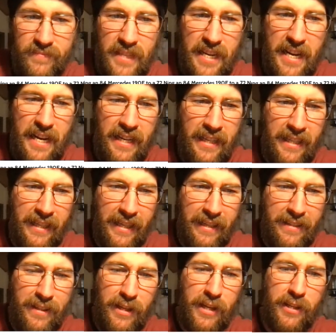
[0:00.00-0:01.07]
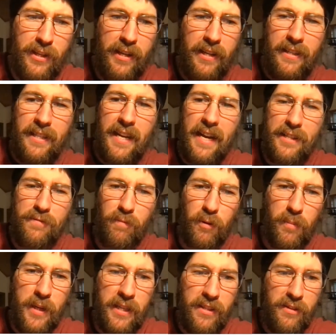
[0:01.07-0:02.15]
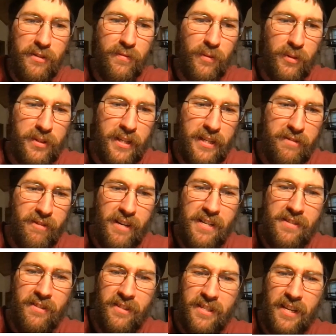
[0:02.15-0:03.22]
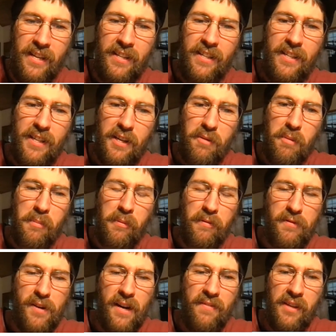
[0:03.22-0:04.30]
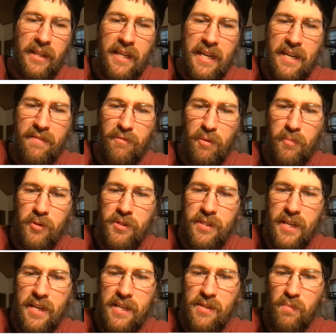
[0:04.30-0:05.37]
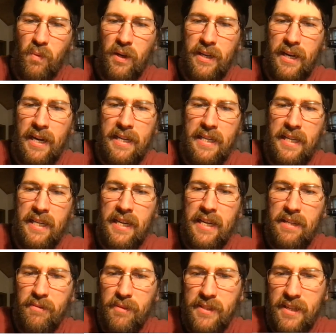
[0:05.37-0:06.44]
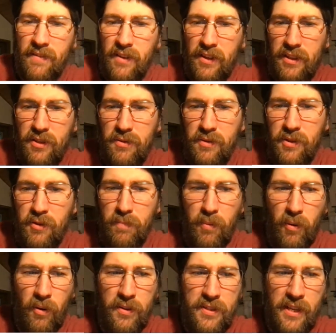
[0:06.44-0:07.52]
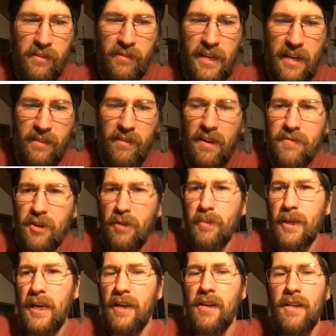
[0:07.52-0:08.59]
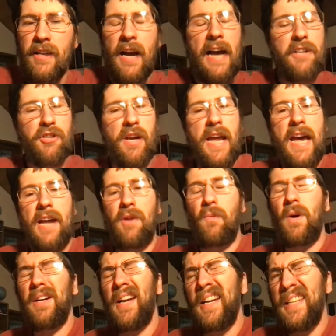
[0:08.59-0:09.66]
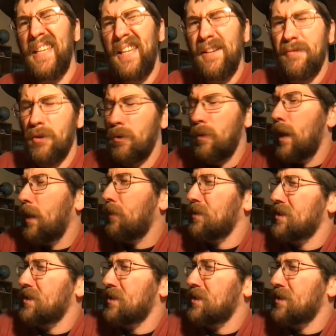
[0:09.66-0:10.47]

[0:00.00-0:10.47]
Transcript: Yeah. Yeah, it's roomy in those full-size Chryslers. Went from driving an 84 Mercedes 190E to a 72 Newport. Suddenly I had a left arm again. I actually had a 190E for a while.